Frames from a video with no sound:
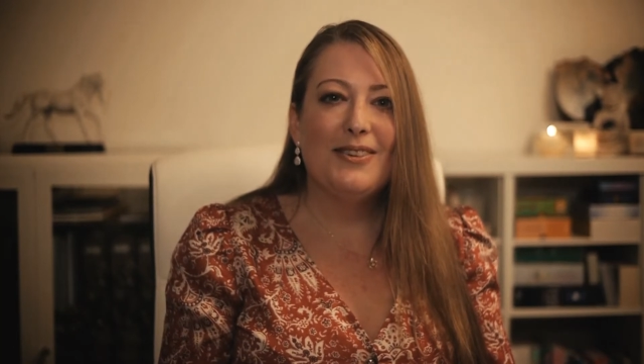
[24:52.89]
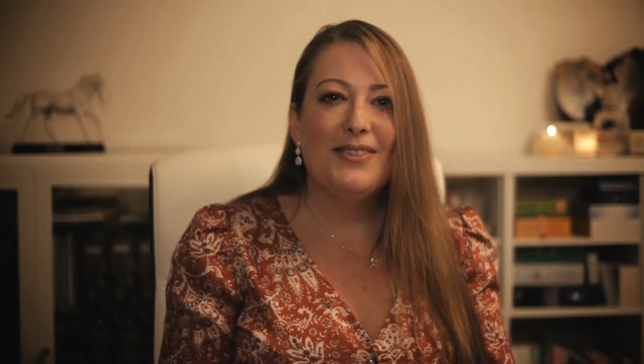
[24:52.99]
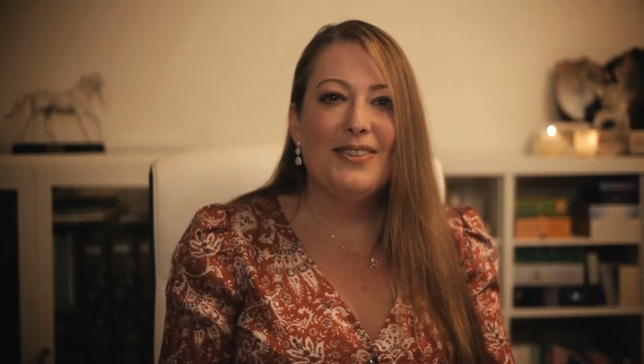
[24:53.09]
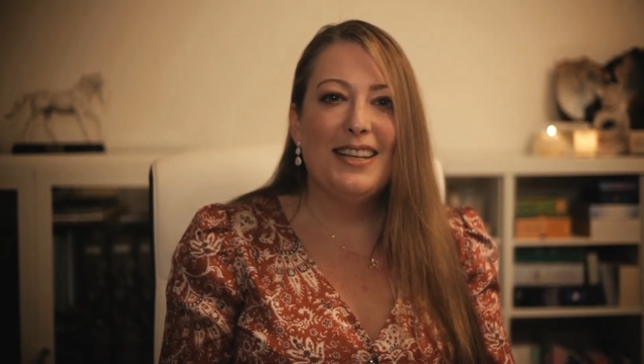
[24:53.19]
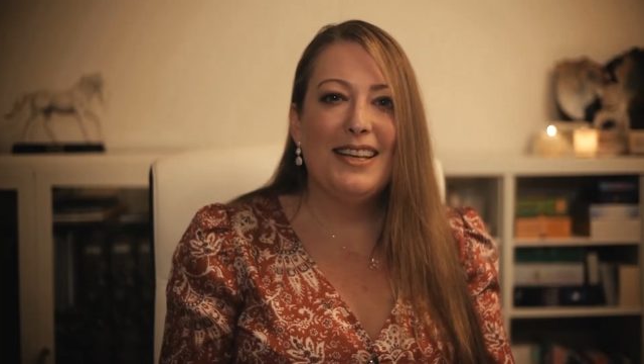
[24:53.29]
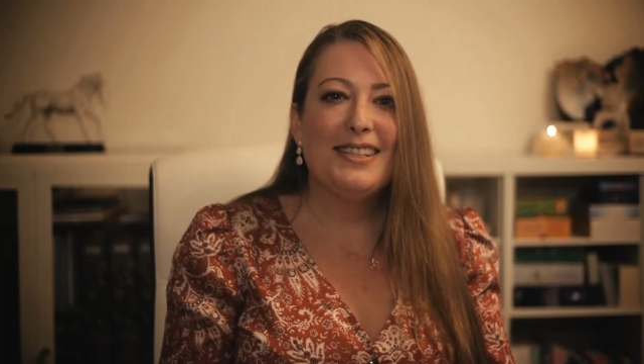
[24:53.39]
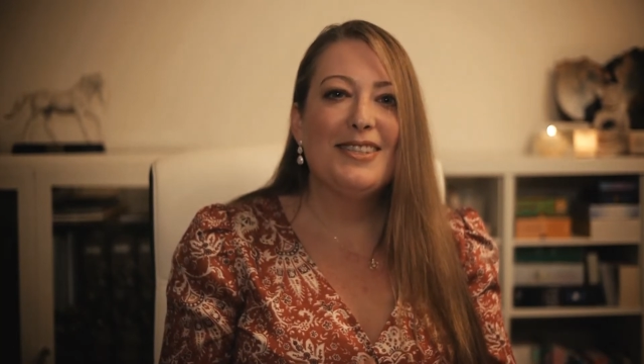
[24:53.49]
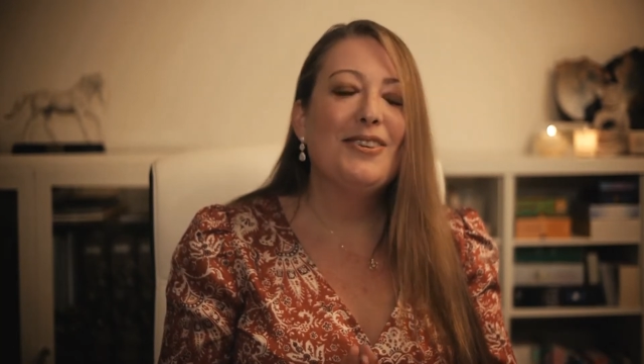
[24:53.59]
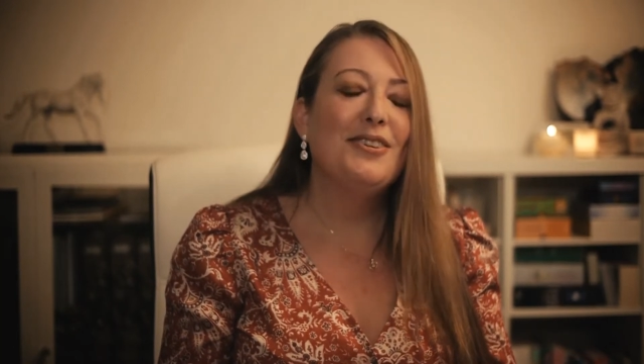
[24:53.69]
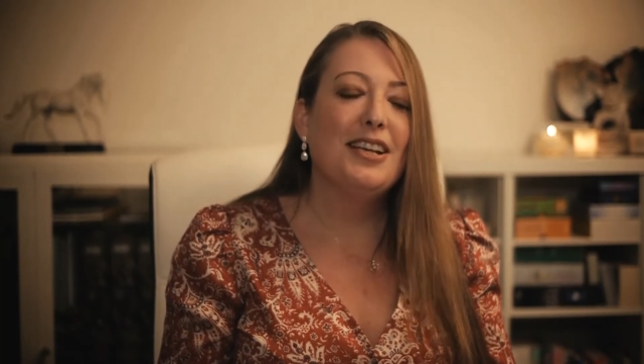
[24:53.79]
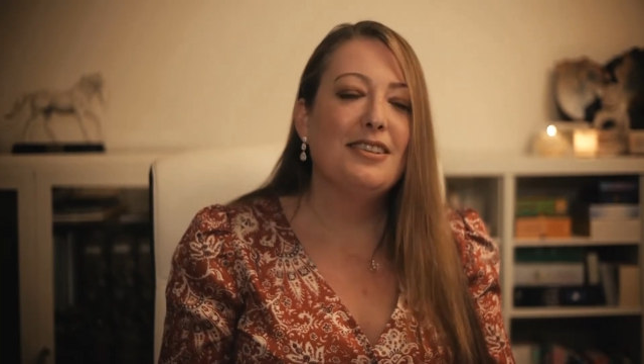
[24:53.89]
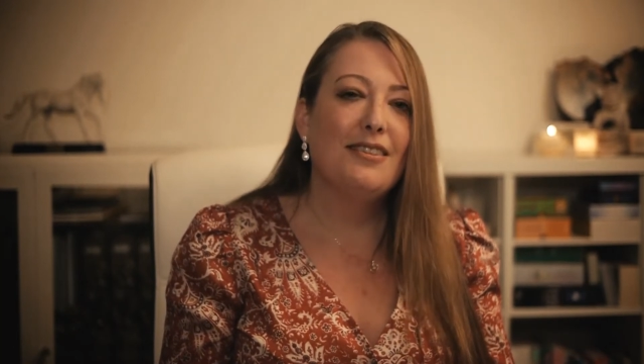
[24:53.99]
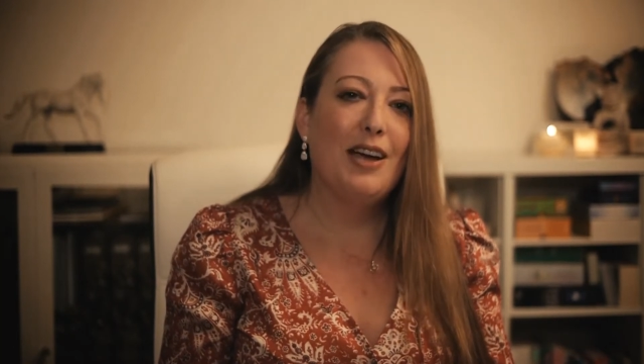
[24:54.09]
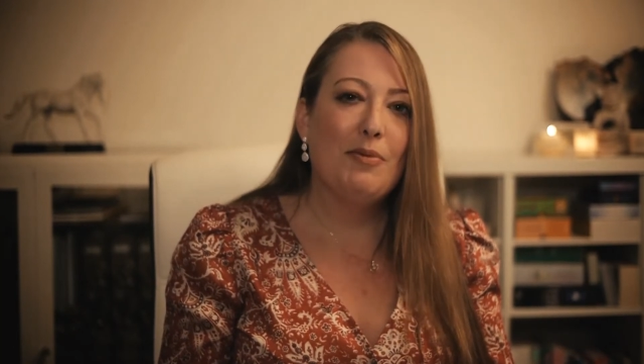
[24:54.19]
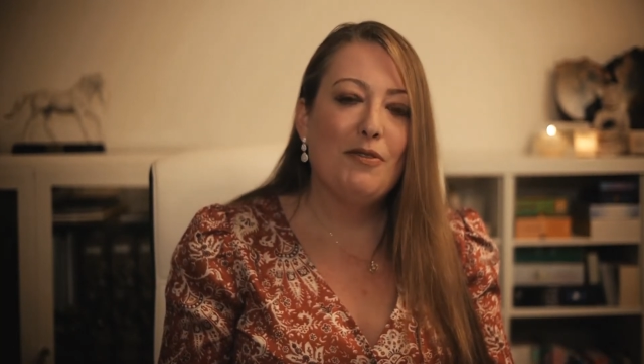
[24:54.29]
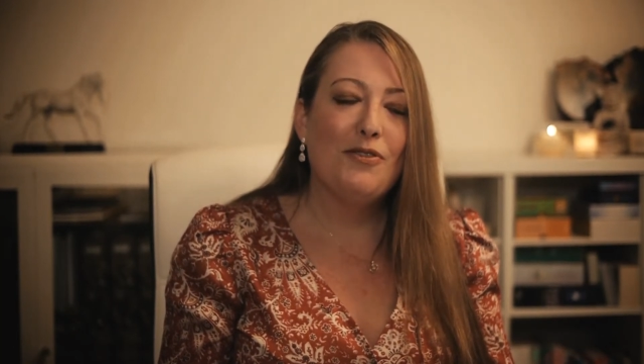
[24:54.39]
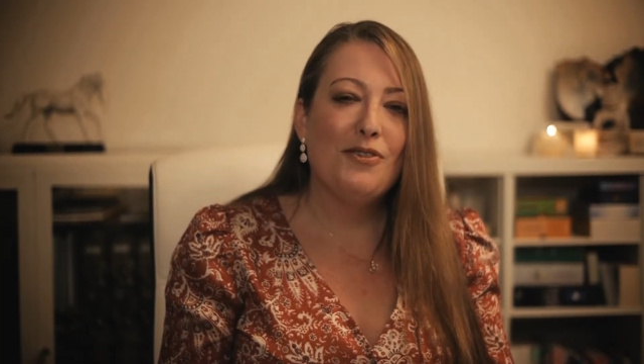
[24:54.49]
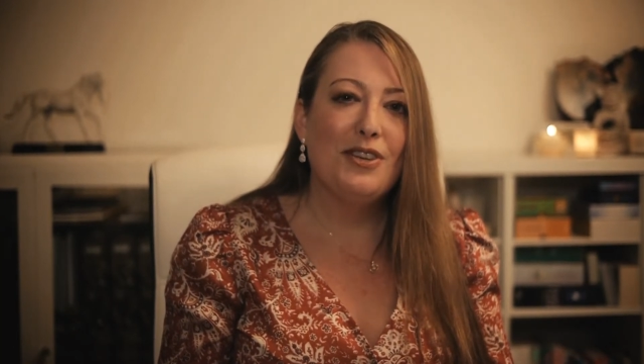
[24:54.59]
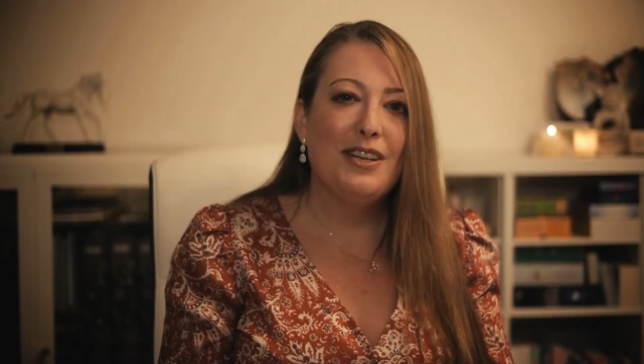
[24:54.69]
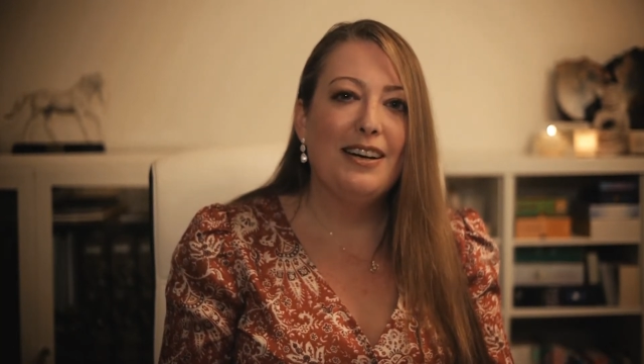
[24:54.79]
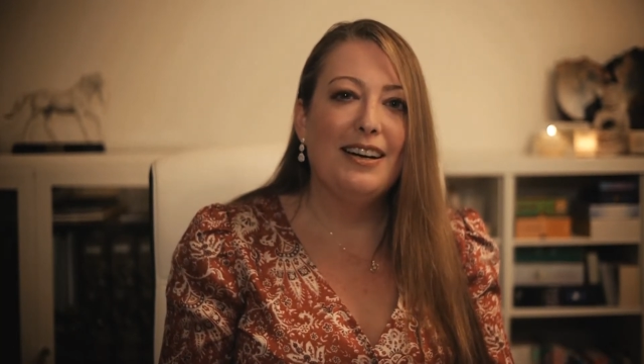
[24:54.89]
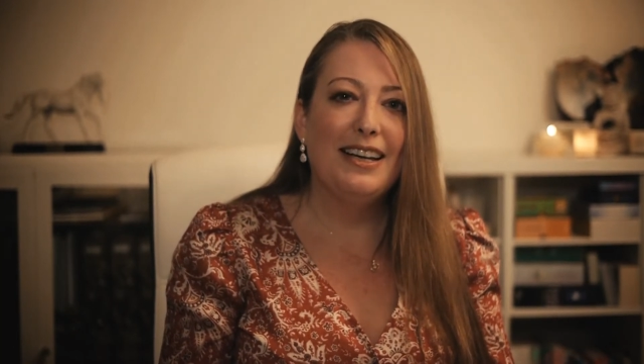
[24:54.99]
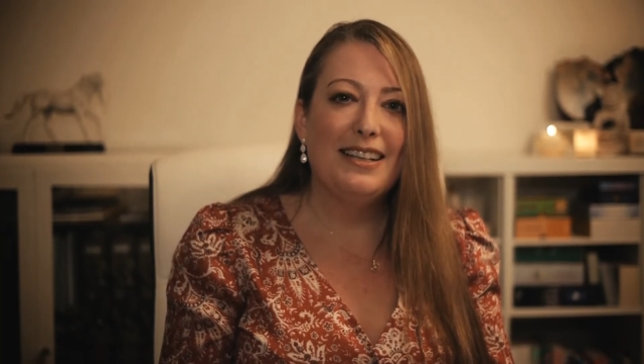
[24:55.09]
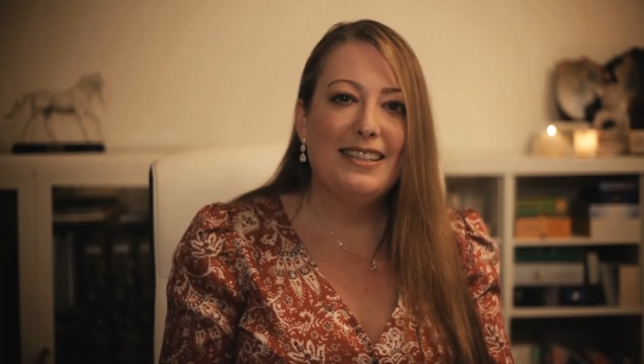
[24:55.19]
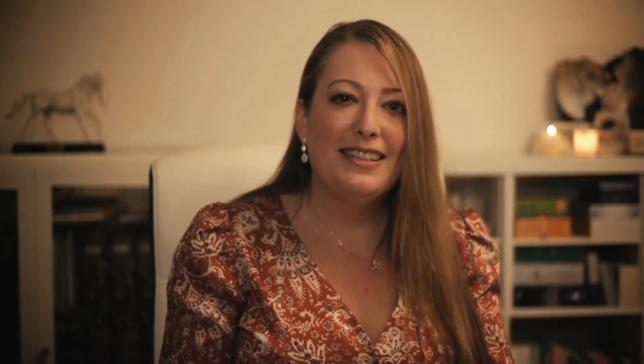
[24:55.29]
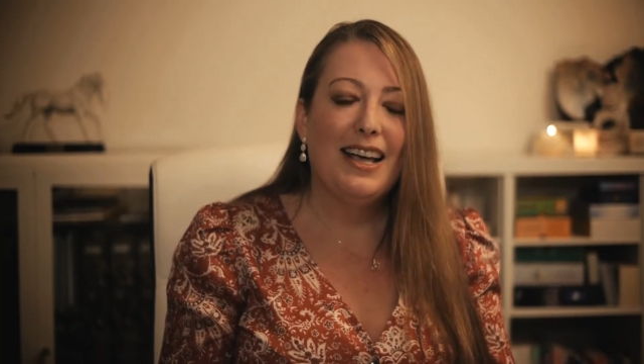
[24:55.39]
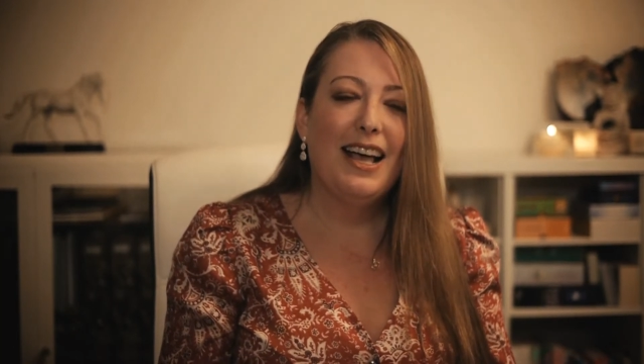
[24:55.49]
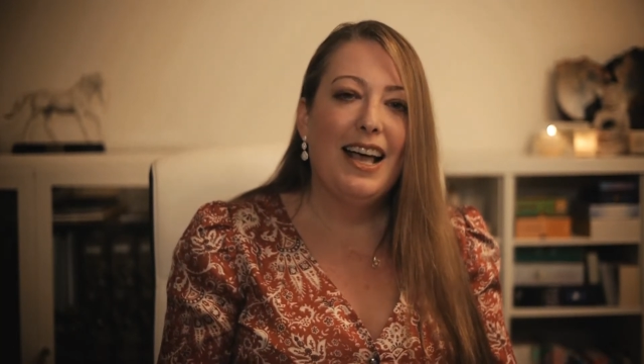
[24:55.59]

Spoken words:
on this longest night before the light.